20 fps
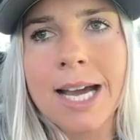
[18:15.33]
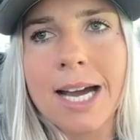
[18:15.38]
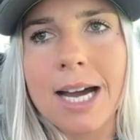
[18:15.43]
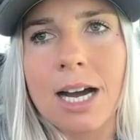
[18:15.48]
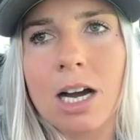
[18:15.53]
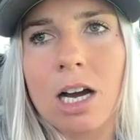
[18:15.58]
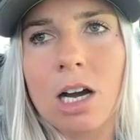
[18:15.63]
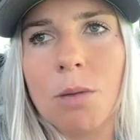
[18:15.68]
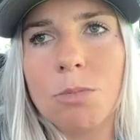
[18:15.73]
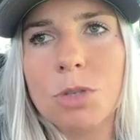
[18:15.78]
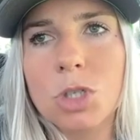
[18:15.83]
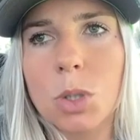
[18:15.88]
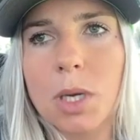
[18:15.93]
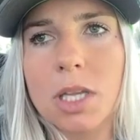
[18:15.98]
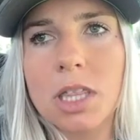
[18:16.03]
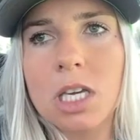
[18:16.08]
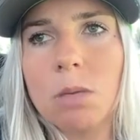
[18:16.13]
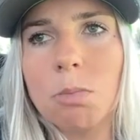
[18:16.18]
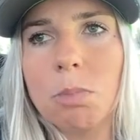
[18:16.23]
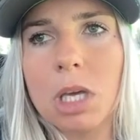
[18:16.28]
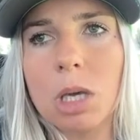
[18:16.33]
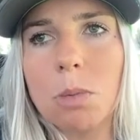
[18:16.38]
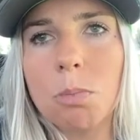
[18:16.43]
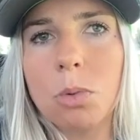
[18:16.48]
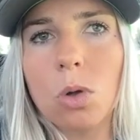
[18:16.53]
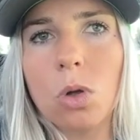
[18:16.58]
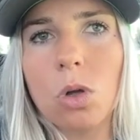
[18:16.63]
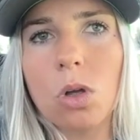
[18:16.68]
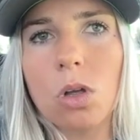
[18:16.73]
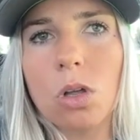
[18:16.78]
Um, so I think
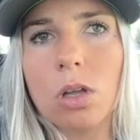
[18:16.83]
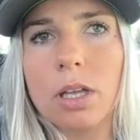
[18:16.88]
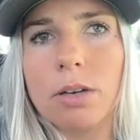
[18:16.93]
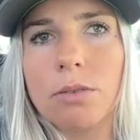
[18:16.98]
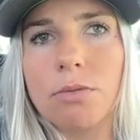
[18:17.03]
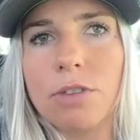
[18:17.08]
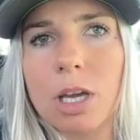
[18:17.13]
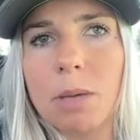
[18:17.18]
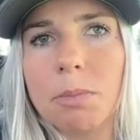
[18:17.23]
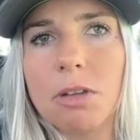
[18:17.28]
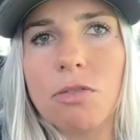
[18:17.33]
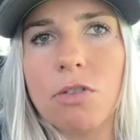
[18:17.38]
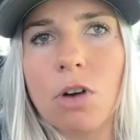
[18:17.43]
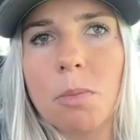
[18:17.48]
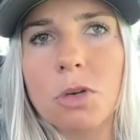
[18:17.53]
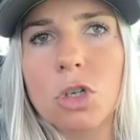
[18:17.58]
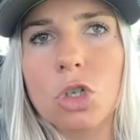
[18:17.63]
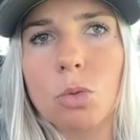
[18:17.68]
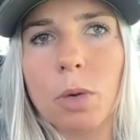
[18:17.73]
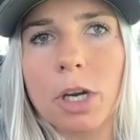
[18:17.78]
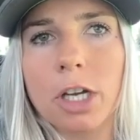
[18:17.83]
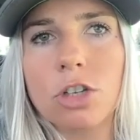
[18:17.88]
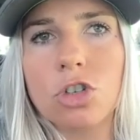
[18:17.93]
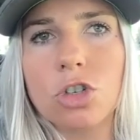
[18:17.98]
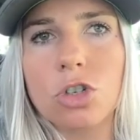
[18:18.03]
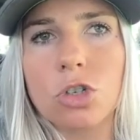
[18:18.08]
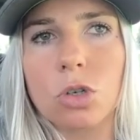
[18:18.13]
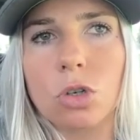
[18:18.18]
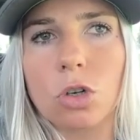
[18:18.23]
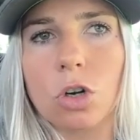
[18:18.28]
people and family farmers and
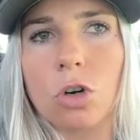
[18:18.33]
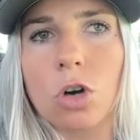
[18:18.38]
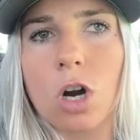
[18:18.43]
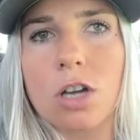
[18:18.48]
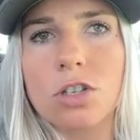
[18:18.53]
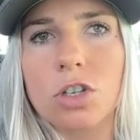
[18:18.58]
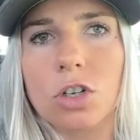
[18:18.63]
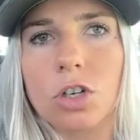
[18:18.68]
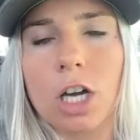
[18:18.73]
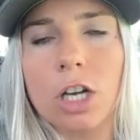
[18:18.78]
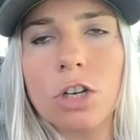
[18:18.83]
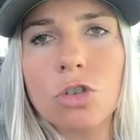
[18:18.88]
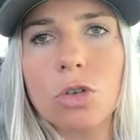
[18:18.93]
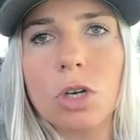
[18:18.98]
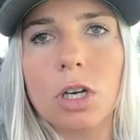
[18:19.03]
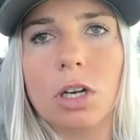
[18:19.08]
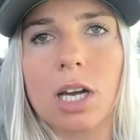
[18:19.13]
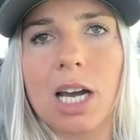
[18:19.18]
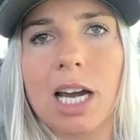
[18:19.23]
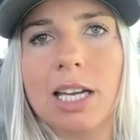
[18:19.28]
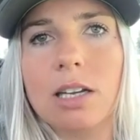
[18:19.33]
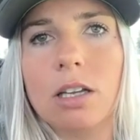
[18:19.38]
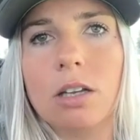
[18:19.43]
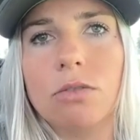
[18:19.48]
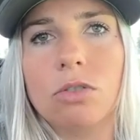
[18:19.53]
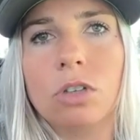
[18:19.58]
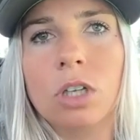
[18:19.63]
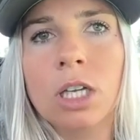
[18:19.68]
ranchers across our country are kind of